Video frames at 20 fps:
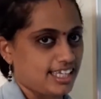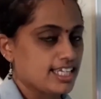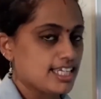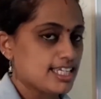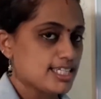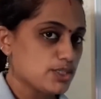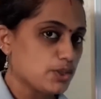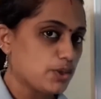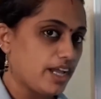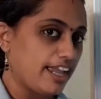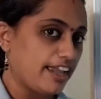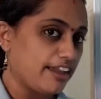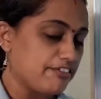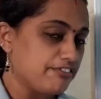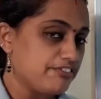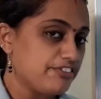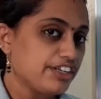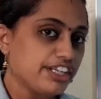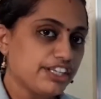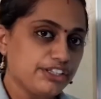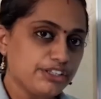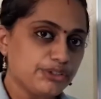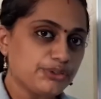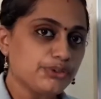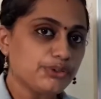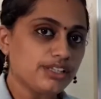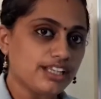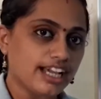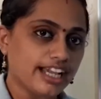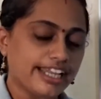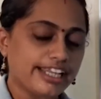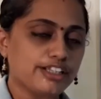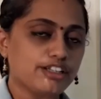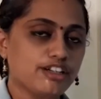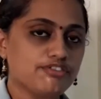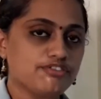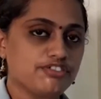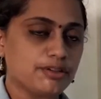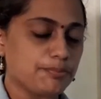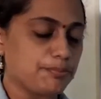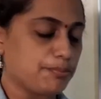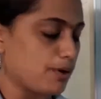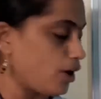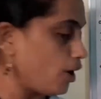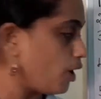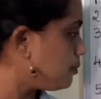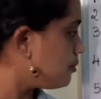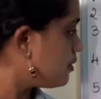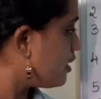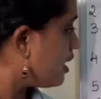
So every new line of a poem